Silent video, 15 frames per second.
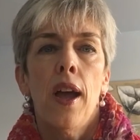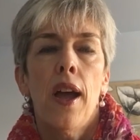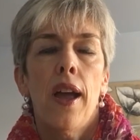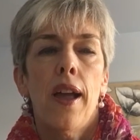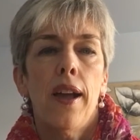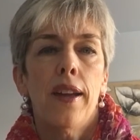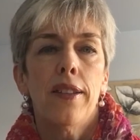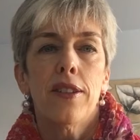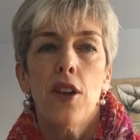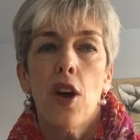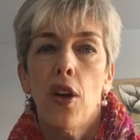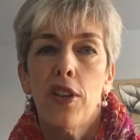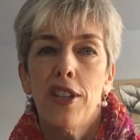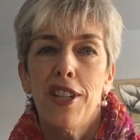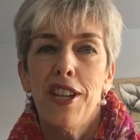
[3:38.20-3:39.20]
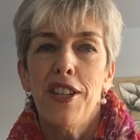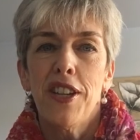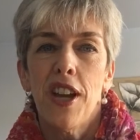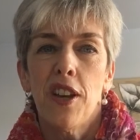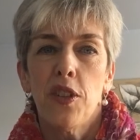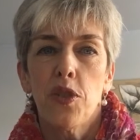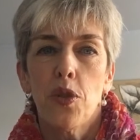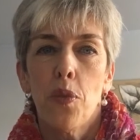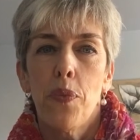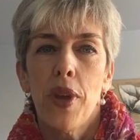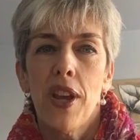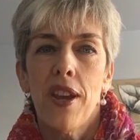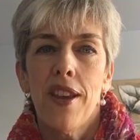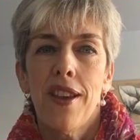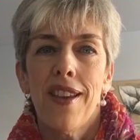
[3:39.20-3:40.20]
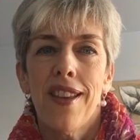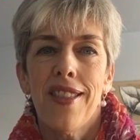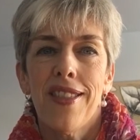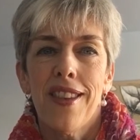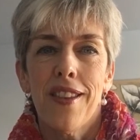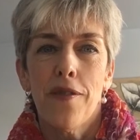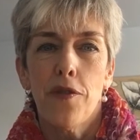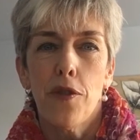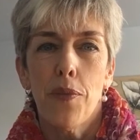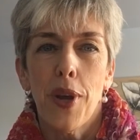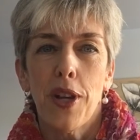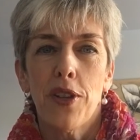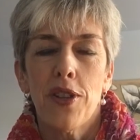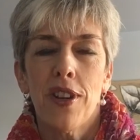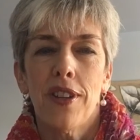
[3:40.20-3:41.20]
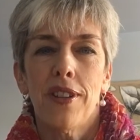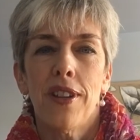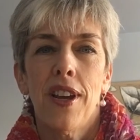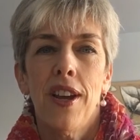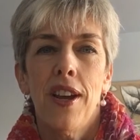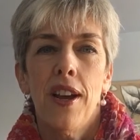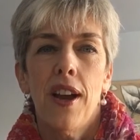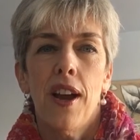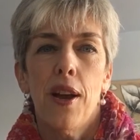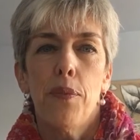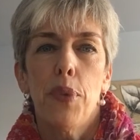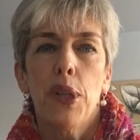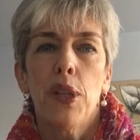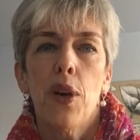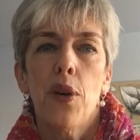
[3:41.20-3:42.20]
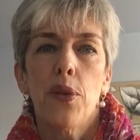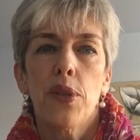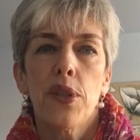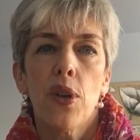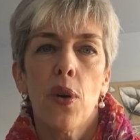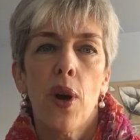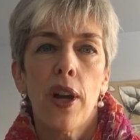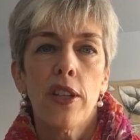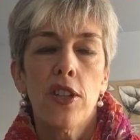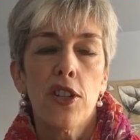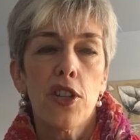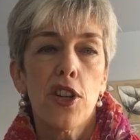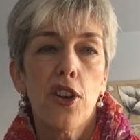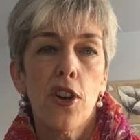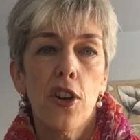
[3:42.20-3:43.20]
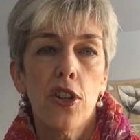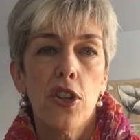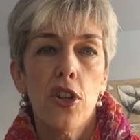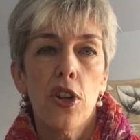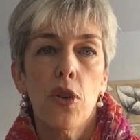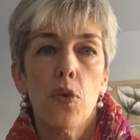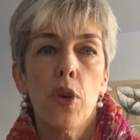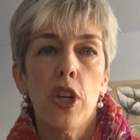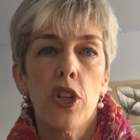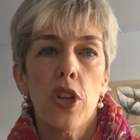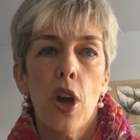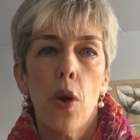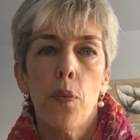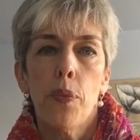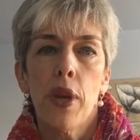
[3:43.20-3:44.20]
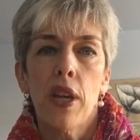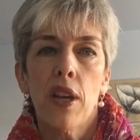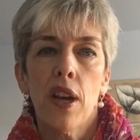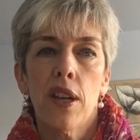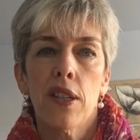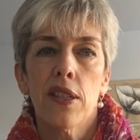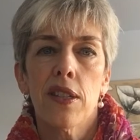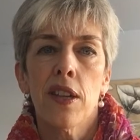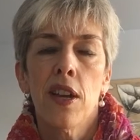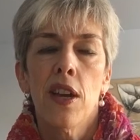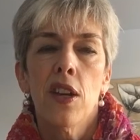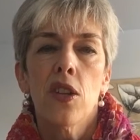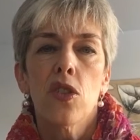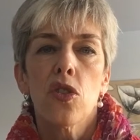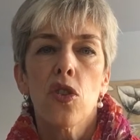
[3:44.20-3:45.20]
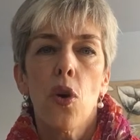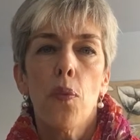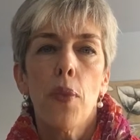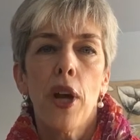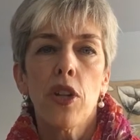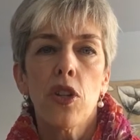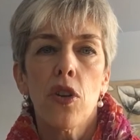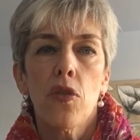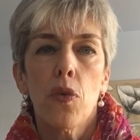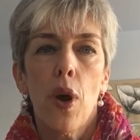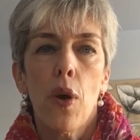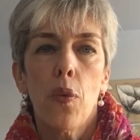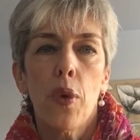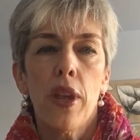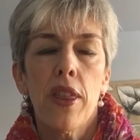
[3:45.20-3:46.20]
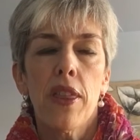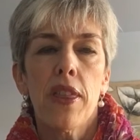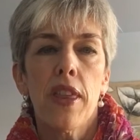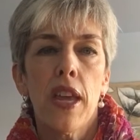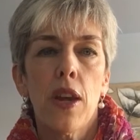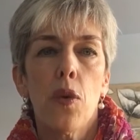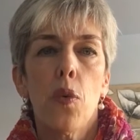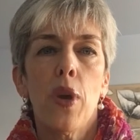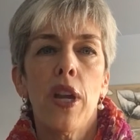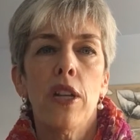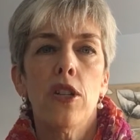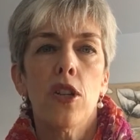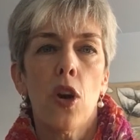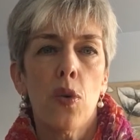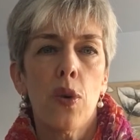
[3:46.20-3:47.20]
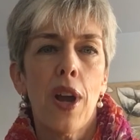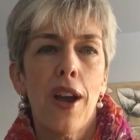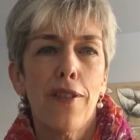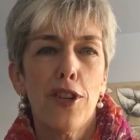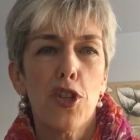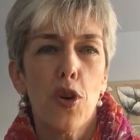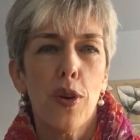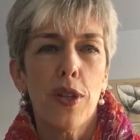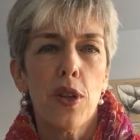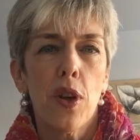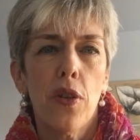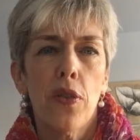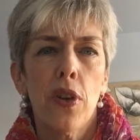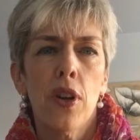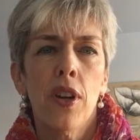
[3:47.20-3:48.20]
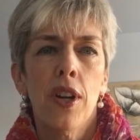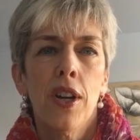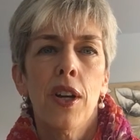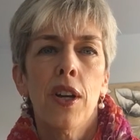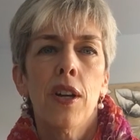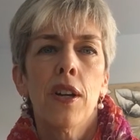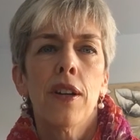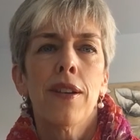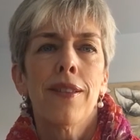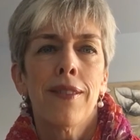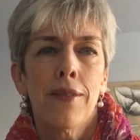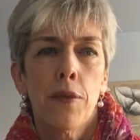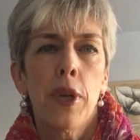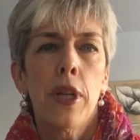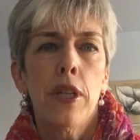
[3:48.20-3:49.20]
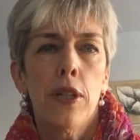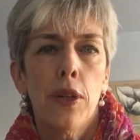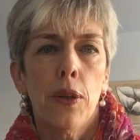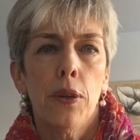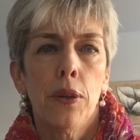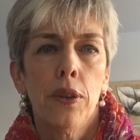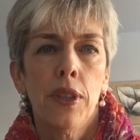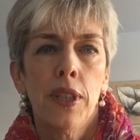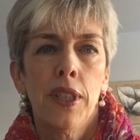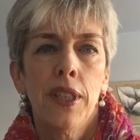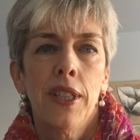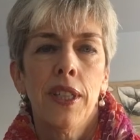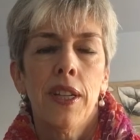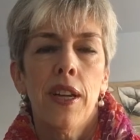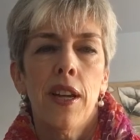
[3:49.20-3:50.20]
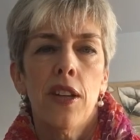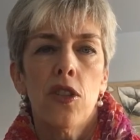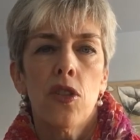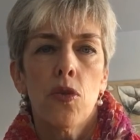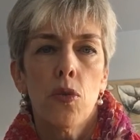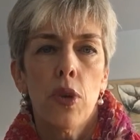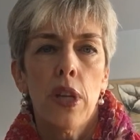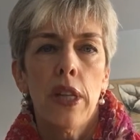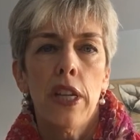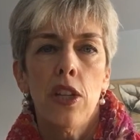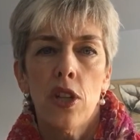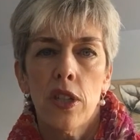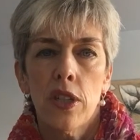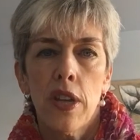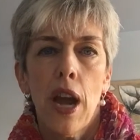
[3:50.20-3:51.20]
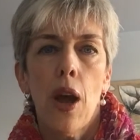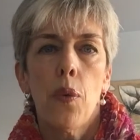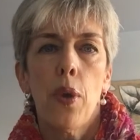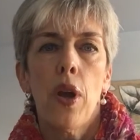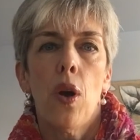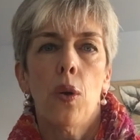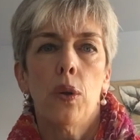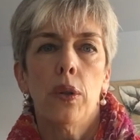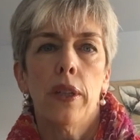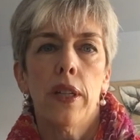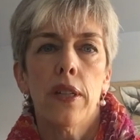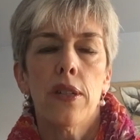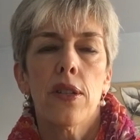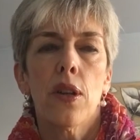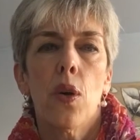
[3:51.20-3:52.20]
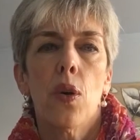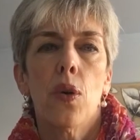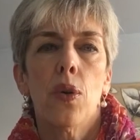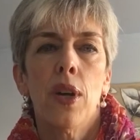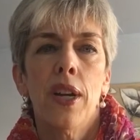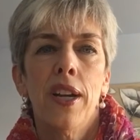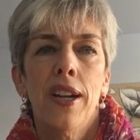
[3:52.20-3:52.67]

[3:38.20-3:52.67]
and all the details will be in the information below. So I just encourage you to reach out, because so much of what we think we don't have a choice over, we do. It's really just how we hold it. So